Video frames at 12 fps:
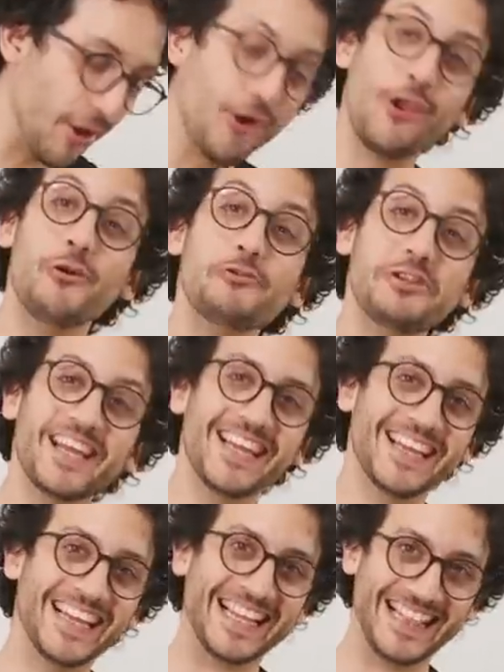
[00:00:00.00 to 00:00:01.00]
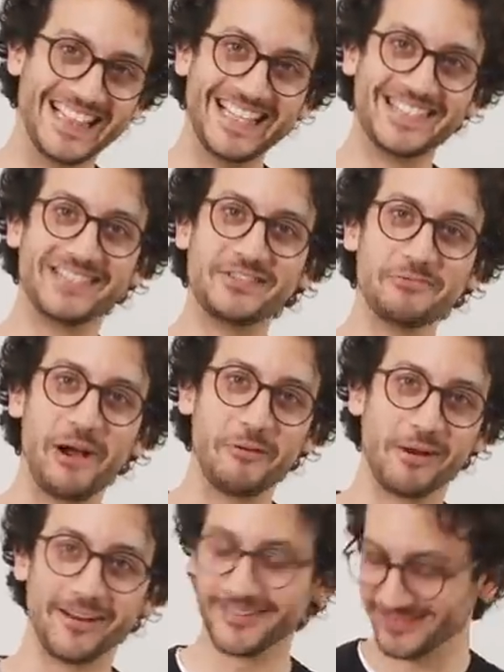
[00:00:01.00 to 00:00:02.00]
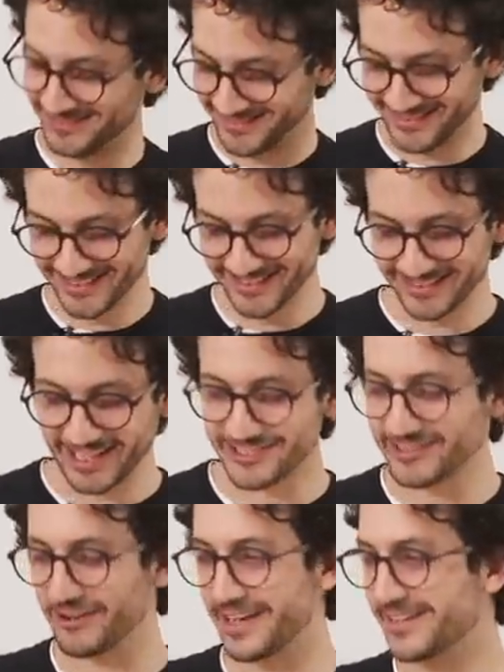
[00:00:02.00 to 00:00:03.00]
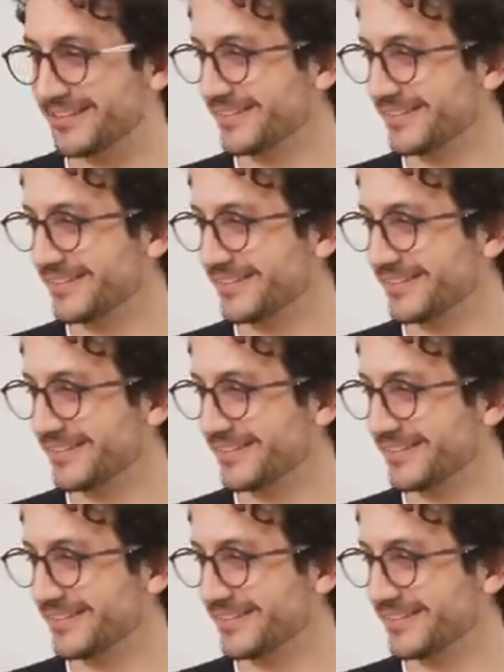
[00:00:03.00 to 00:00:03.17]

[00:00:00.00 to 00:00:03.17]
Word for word: alone needs two hours. That's great.